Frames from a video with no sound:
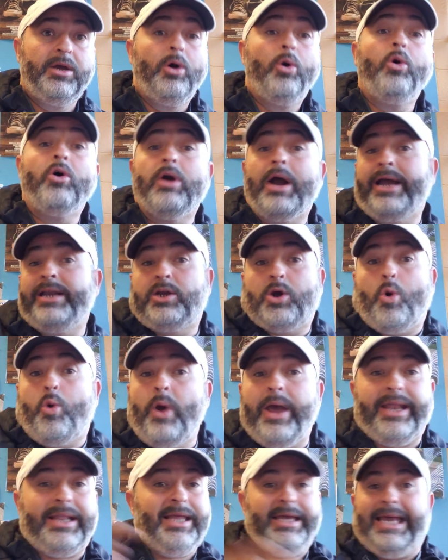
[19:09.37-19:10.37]
Or I'd
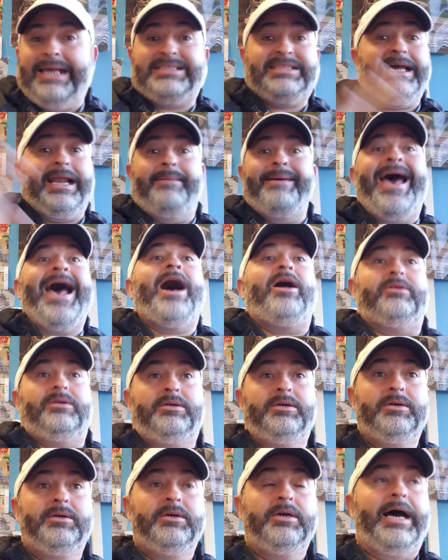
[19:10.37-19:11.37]
quit. Like, that's it. I'm out.
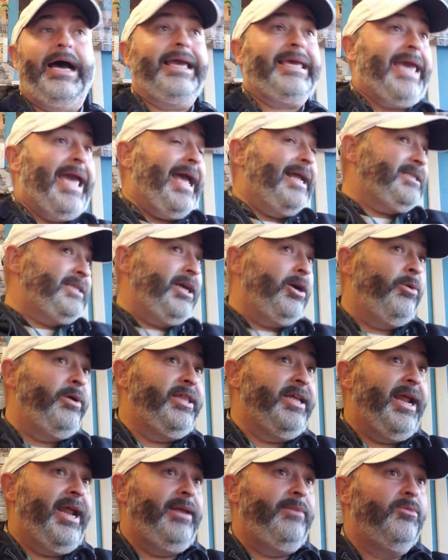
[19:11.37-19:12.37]
I can't deal
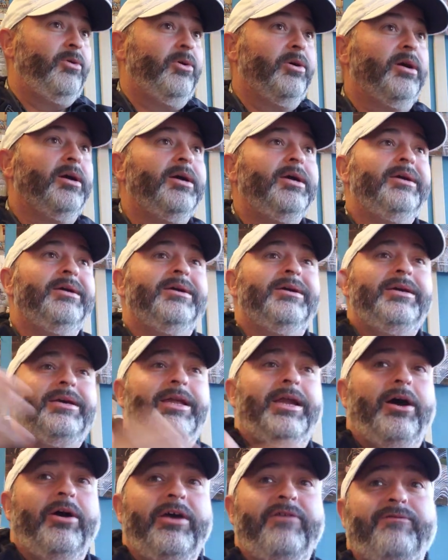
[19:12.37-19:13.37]
with it anymore.
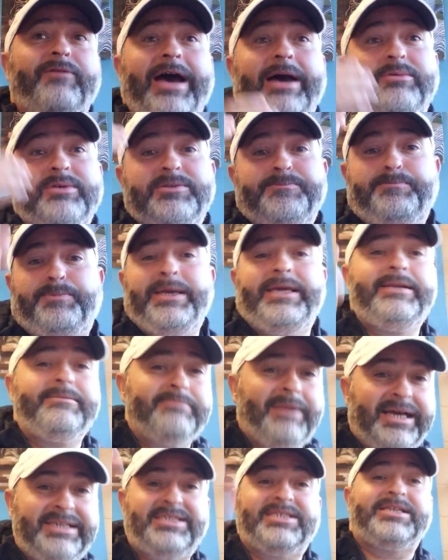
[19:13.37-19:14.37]
If I was beating
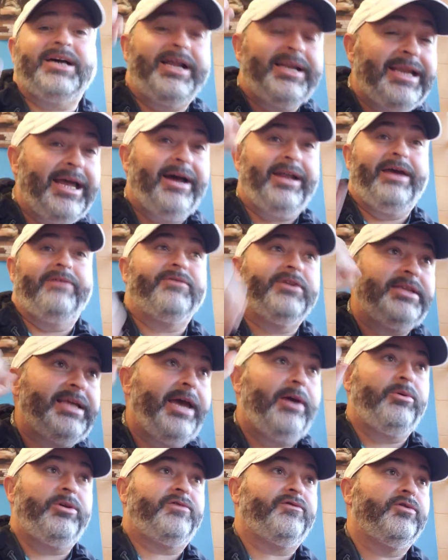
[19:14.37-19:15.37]
my son down every
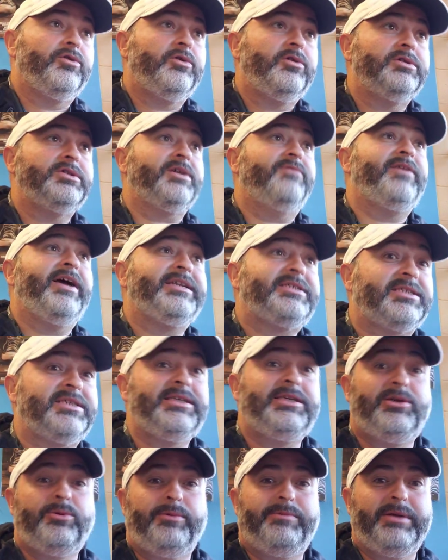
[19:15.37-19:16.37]
day with rules,
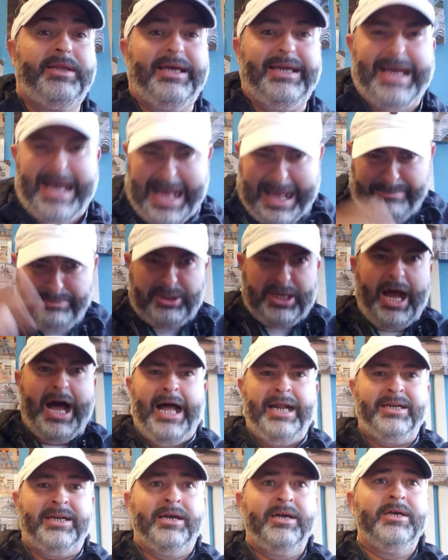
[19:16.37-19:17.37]
eventually he would be like, I'm
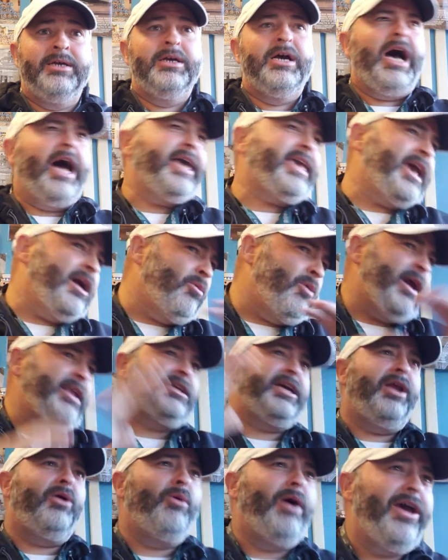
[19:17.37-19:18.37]
done. I can't wait
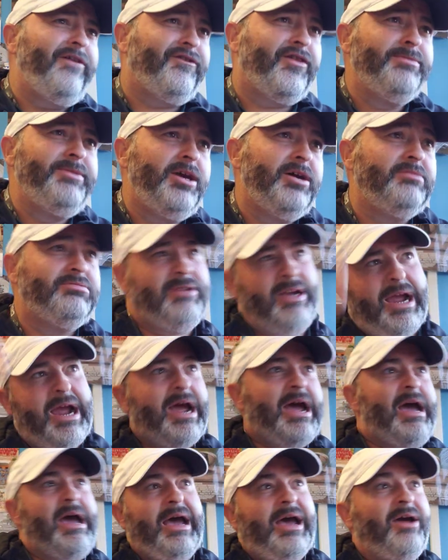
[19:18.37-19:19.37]
to get away from you.
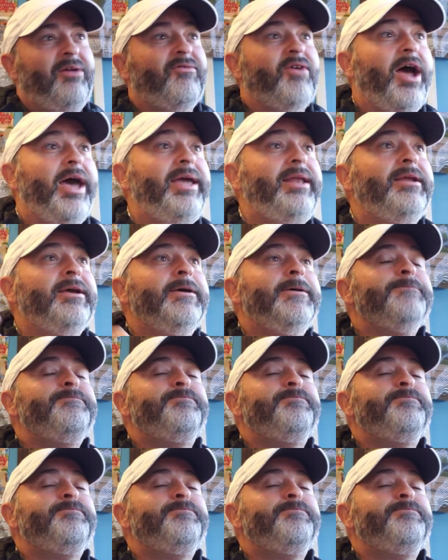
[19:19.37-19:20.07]
Right?